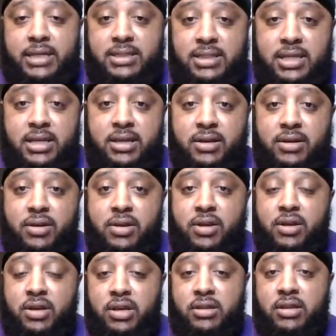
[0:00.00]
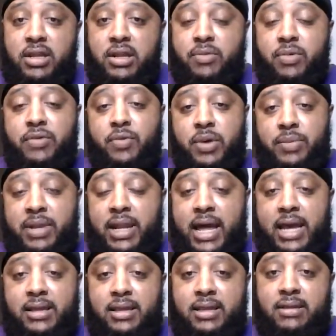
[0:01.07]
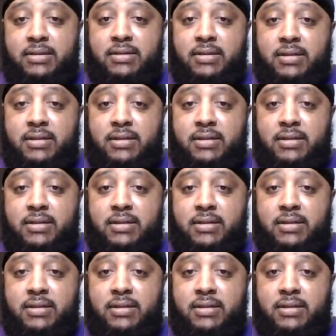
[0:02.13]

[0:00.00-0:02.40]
see. You dealing with women like this.